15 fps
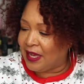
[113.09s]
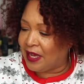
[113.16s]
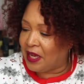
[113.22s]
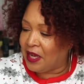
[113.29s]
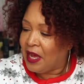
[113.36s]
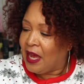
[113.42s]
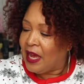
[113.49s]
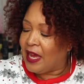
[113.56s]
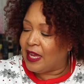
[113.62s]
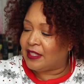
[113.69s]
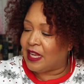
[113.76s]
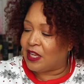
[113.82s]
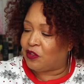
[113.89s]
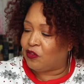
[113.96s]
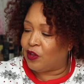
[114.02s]
It
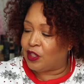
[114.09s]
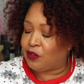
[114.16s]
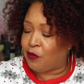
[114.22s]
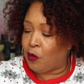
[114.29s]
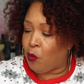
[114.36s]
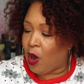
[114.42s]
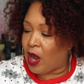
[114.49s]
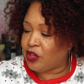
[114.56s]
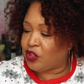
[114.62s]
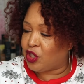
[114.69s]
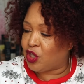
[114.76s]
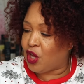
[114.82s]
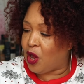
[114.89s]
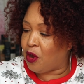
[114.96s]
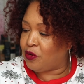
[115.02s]
says it's for wash
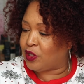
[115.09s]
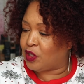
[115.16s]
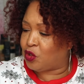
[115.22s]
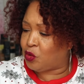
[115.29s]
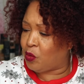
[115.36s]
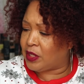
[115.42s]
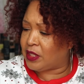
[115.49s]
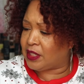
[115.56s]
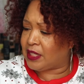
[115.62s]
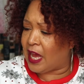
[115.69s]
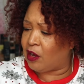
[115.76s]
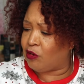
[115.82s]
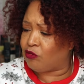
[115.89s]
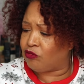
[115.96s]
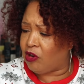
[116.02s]
and goes and twist
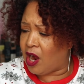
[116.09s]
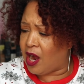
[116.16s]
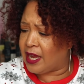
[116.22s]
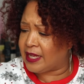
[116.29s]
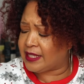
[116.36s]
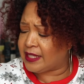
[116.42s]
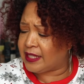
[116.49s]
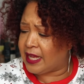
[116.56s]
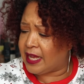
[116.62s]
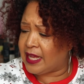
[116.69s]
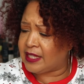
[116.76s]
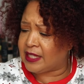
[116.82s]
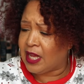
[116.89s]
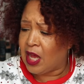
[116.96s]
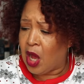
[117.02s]
out, rod
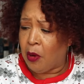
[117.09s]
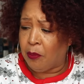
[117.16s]
sets,